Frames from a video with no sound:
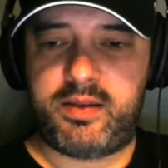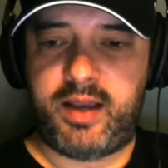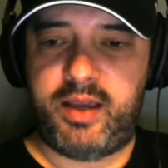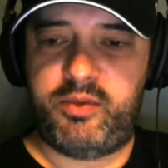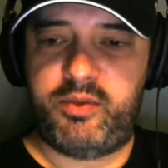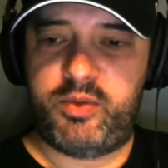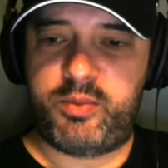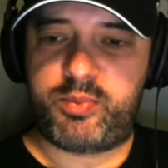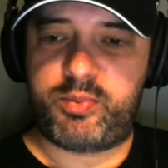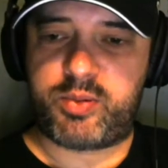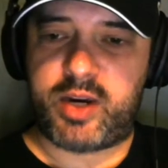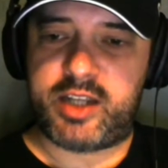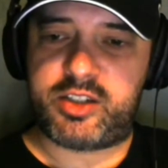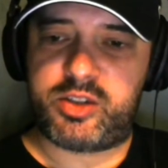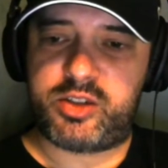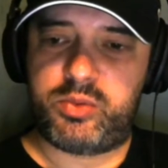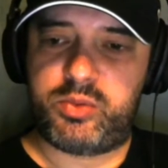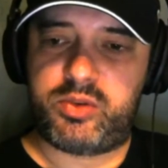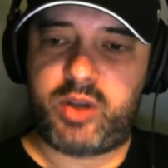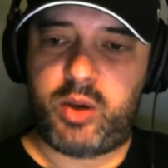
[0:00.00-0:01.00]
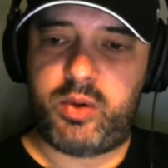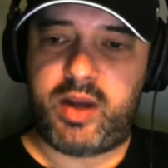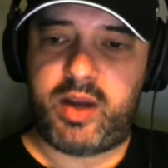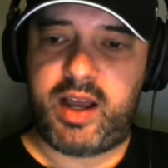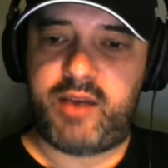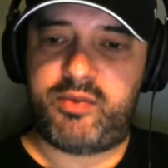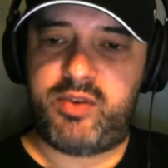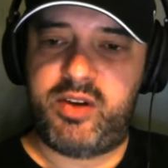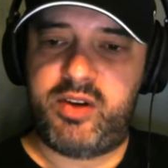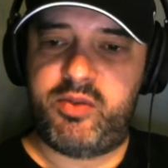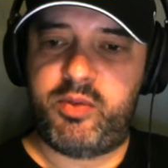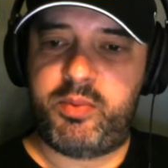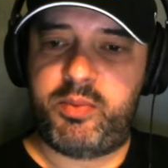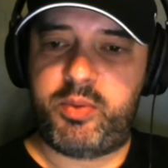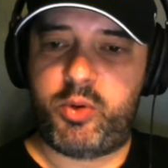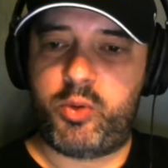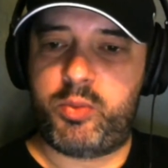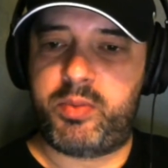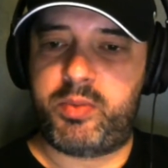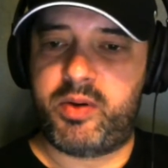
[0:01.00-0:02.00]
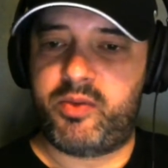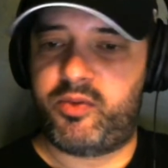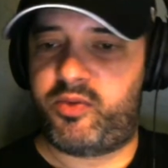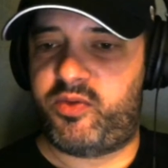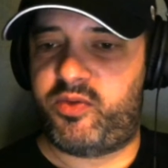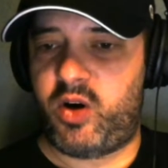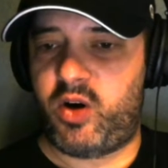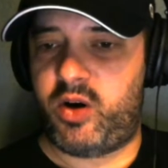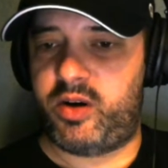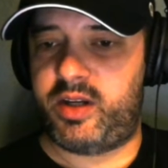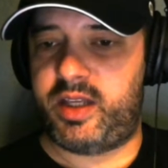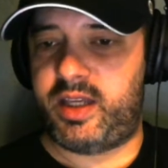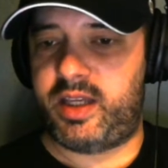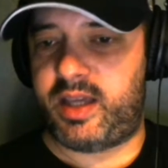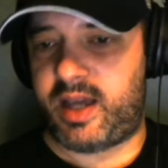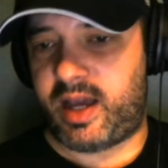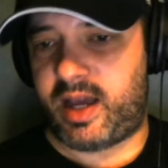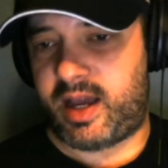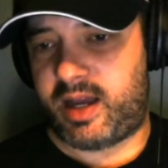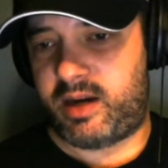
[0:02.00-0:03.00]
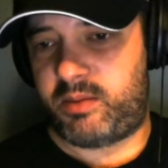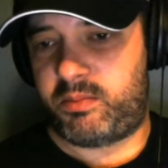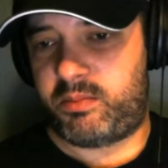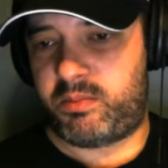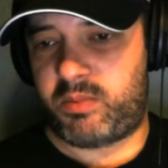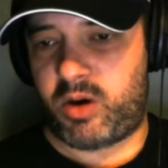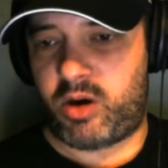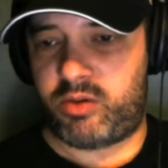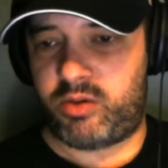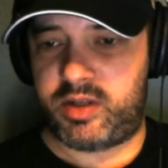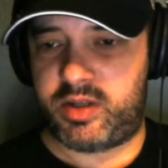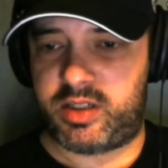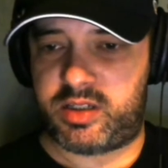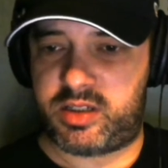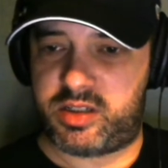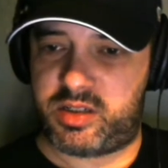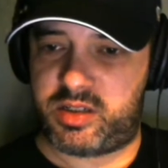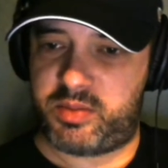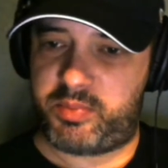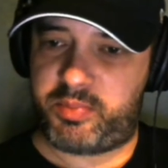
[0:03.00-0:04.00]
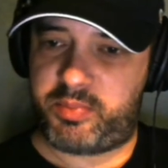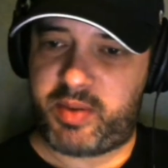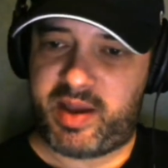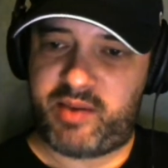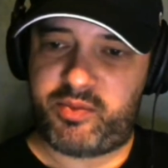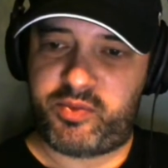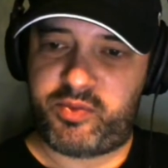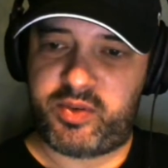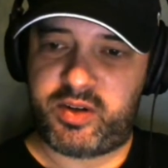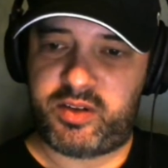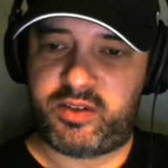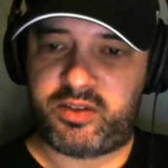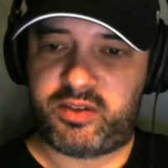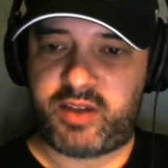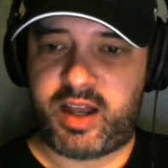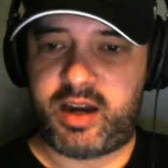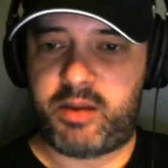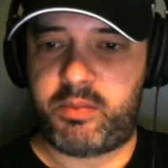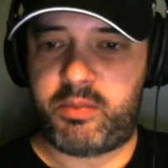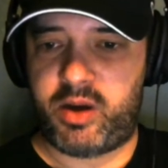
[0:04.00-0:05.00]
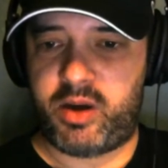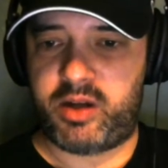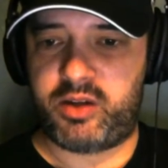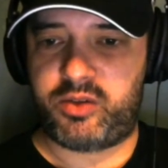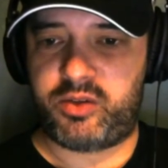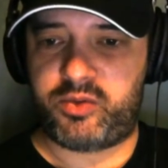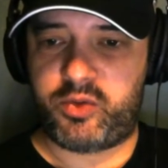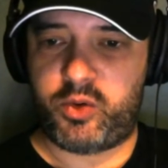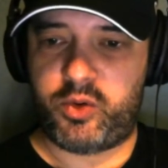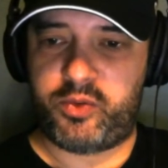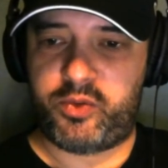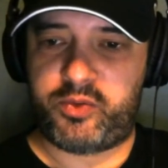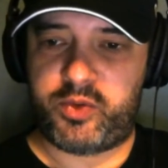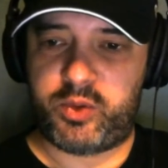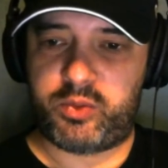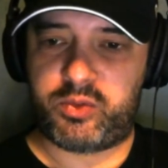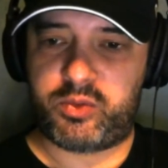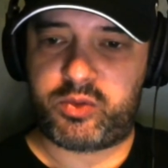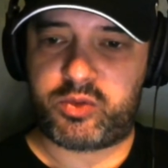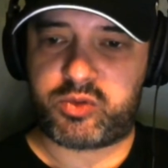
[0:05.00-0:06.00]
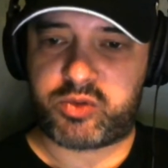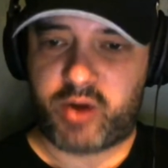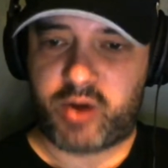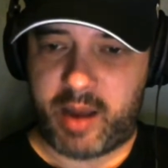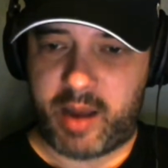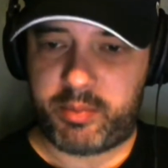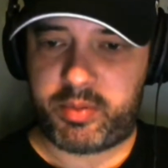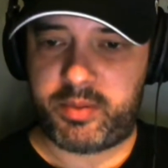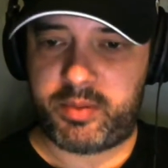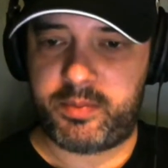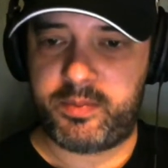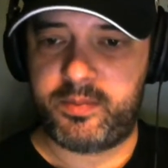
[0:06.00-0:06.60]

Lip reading: David Brassel, don't have Liverpool, but Vardy and Mahrez to Bamford and Salah -4 feels crap.